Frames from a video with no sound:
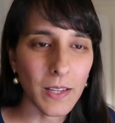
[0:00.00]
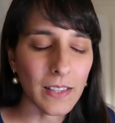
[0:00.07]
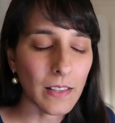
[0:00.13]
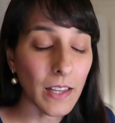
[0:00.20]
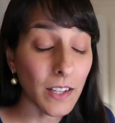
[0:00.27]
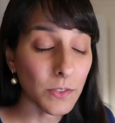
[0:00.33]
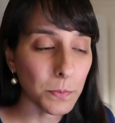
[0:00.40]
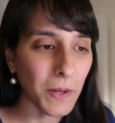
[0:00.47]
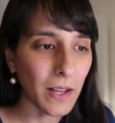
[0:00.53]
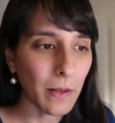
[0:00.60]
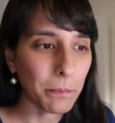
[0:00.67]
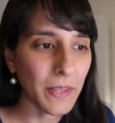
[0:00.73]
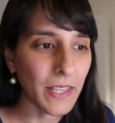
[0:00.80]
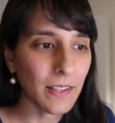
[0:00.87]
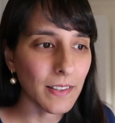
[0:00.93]
in large
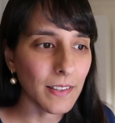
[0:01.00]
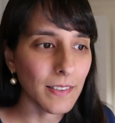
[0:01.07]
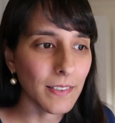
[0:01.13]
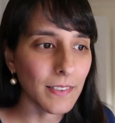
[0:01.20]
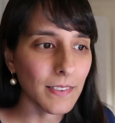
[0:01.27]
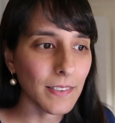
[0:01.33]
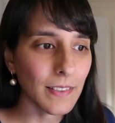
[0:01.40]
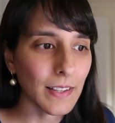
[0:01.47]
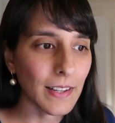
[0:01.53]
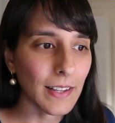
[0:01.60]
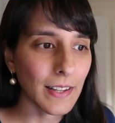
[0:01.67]
part because